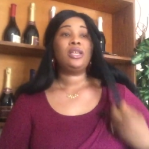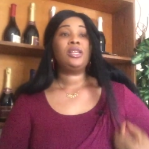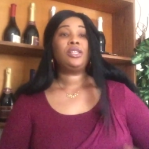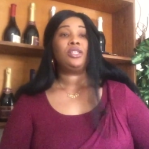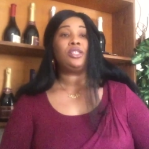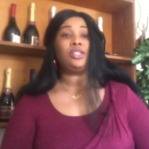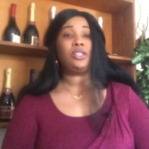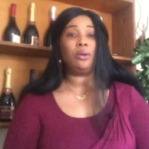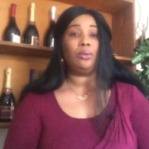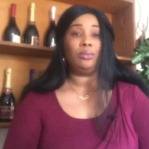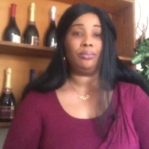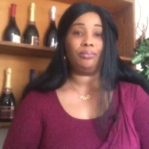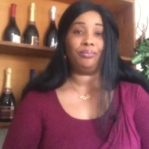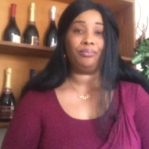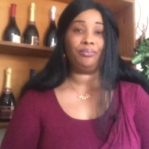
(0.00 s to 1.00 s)
So
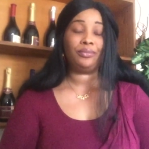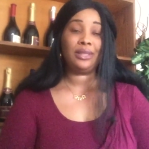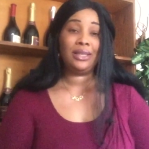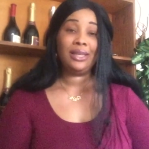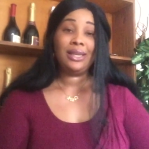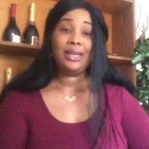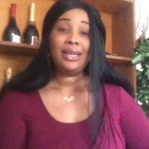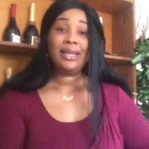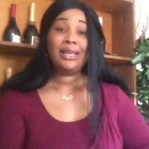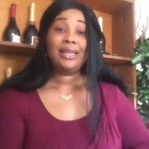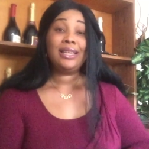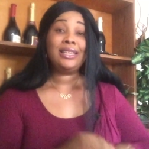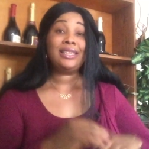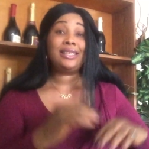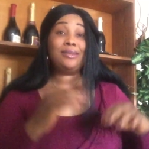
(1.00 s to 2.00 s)

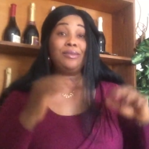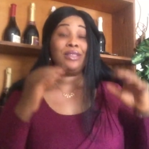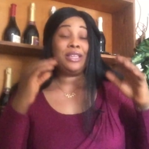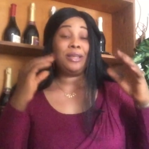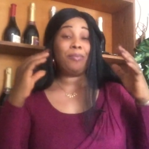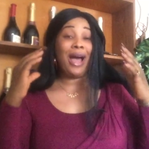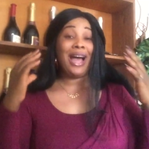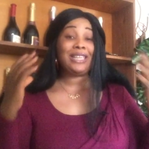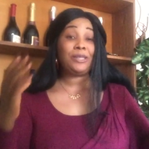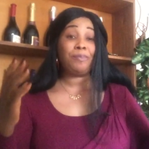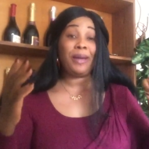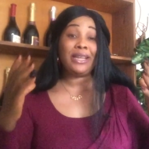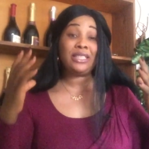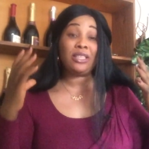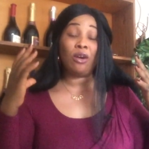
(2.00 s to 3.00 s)
the
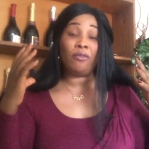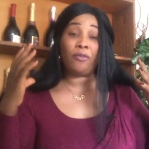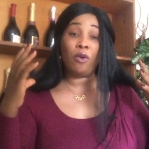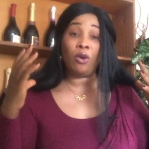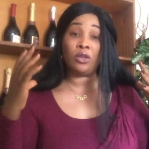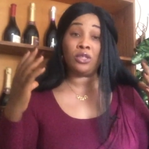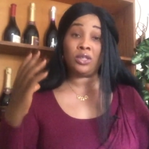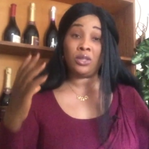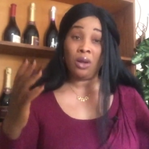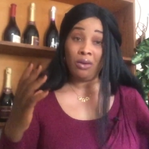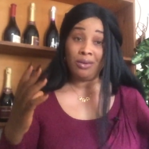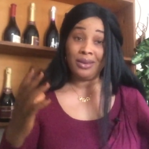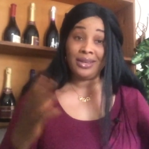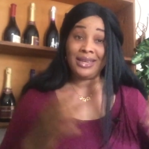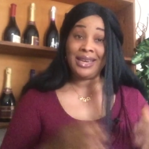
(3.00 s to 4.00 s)
aspect of Ozo
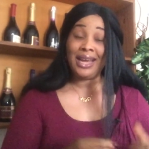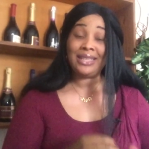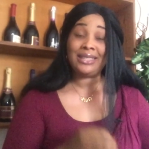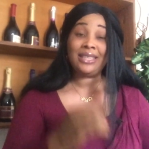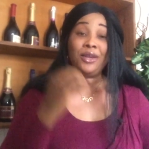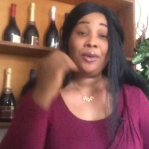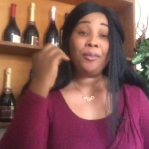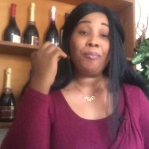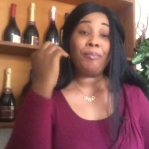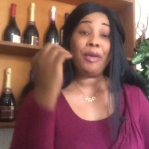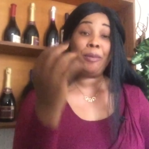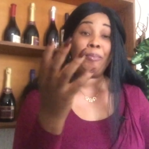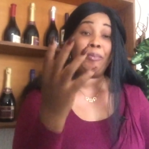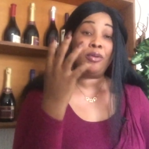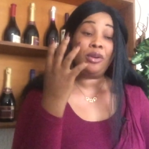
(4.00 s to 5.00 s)
that
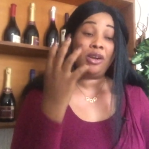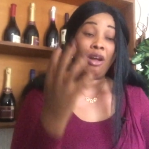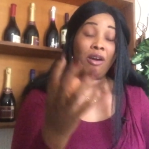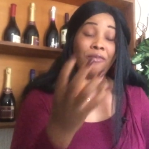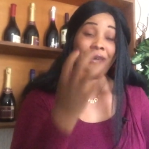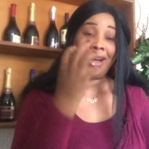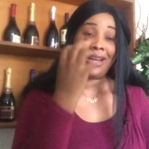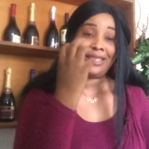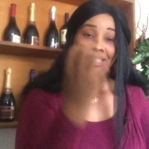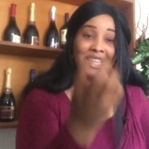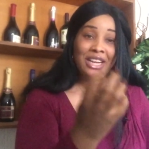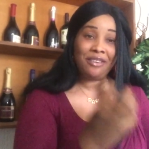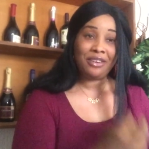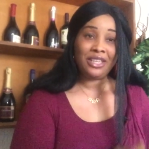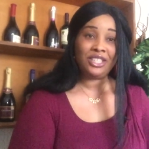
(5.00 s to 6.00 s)
people love and
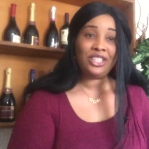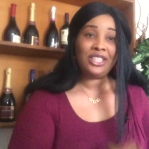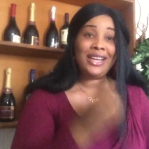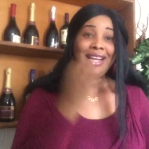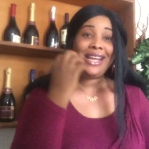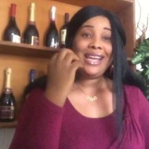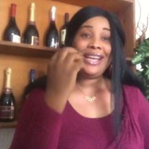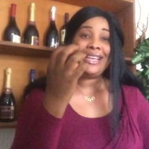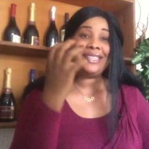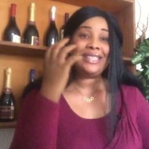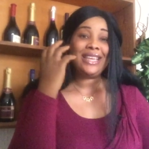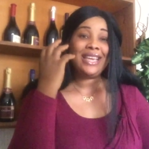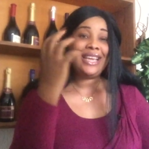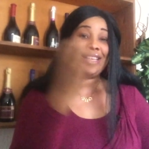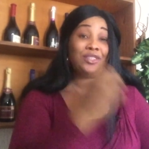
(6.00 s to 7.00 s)
cherish is
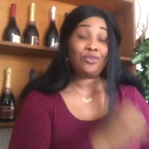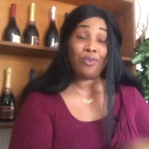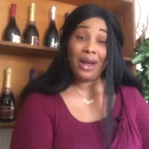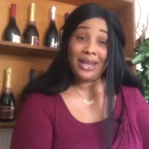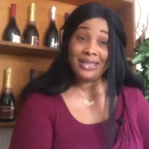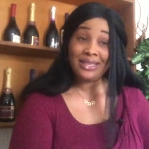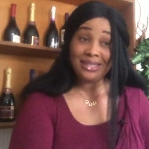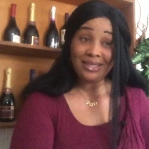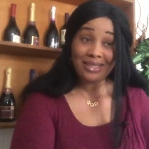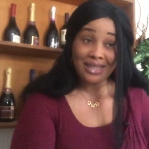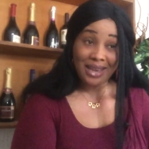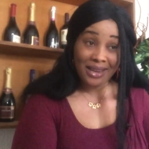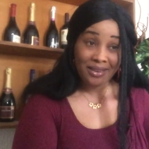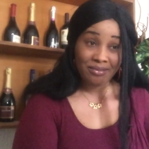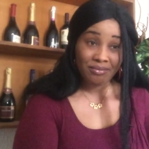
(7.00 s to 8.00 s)
his rising
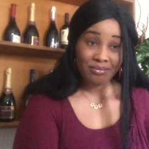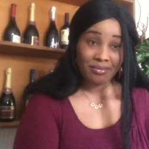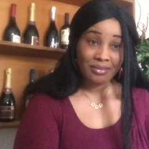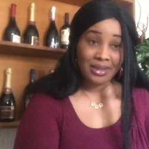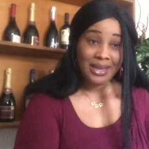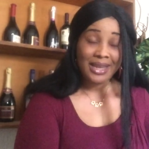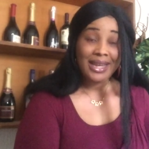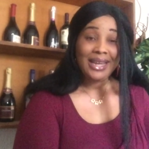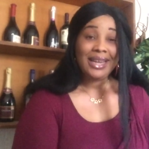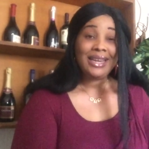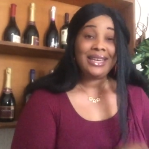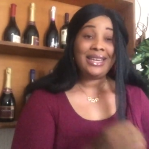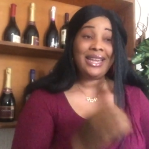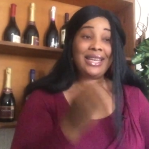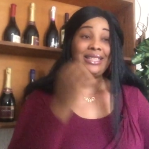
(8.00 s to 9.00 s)
sign.
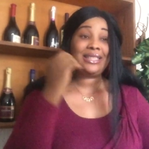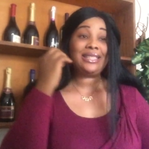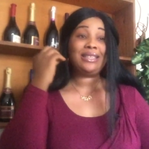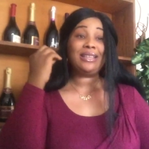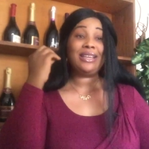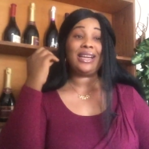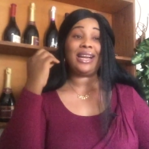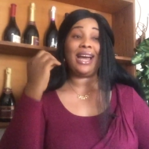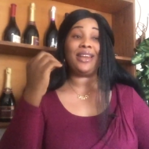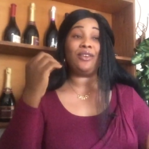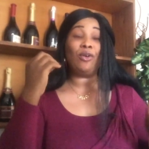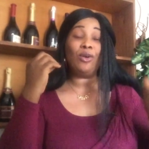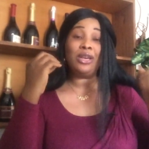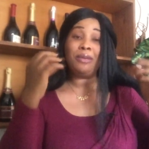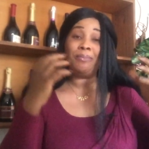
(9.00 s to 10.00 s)
This can
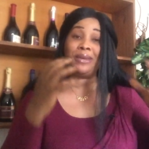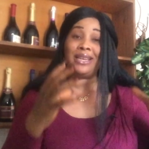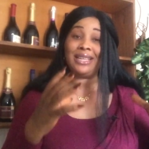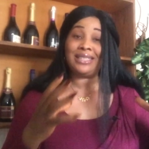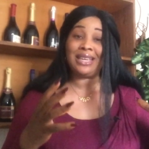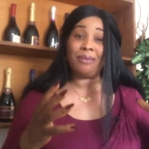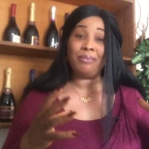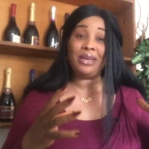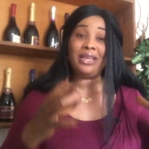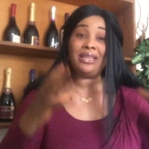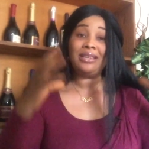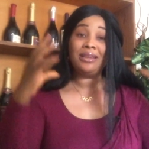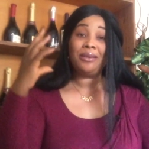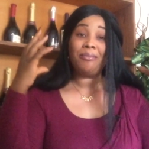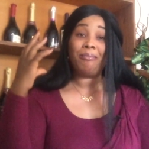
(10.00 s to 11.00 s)
only be
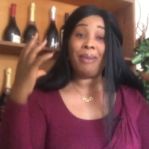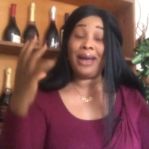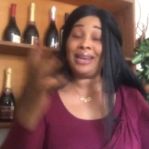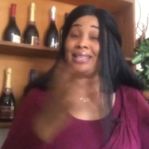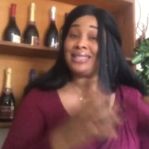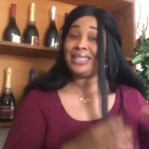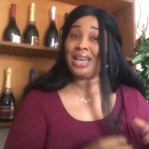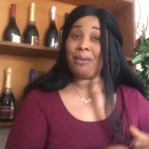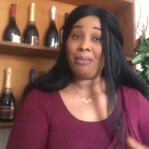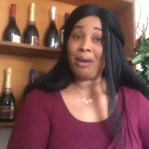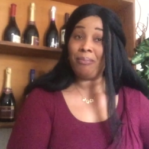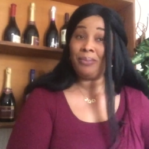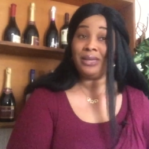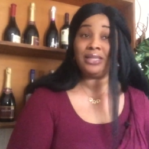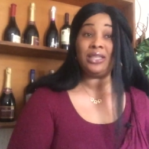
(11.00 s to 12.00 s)
determined by the time
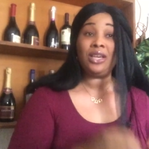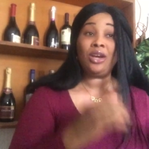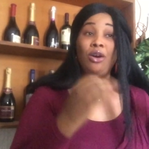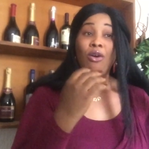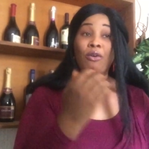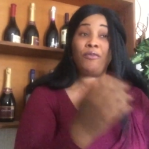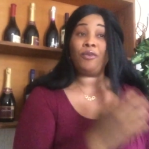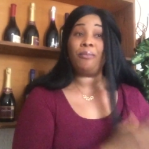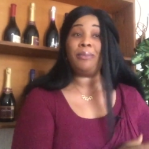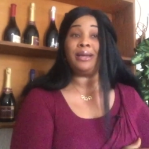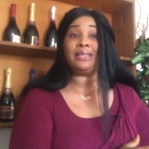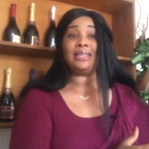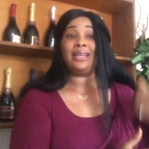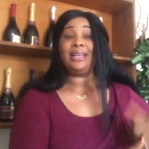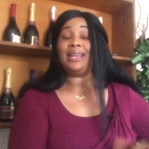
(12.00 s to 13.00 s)
and place of your
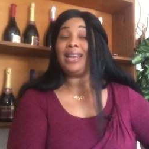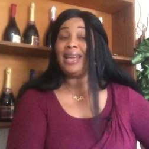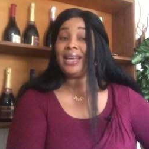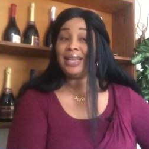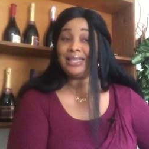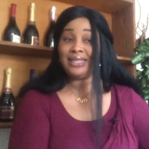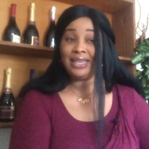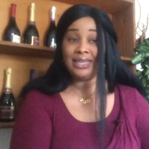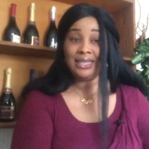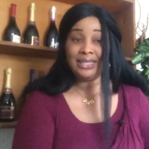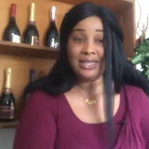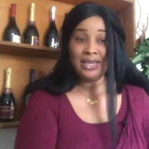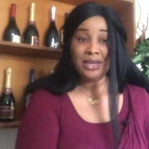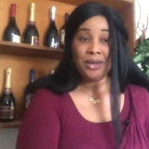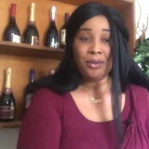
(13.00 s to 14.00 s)
birth, like I said
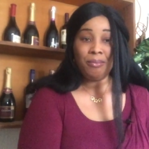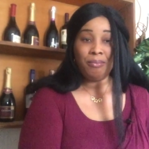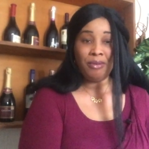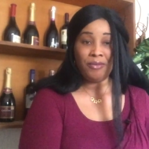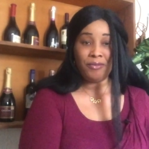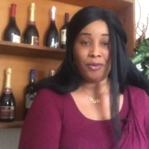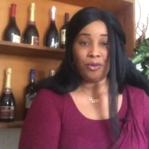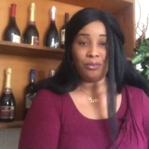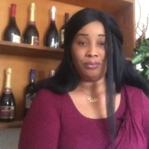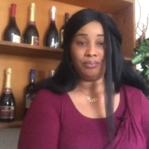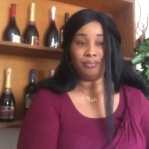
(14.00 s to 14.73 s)
it before.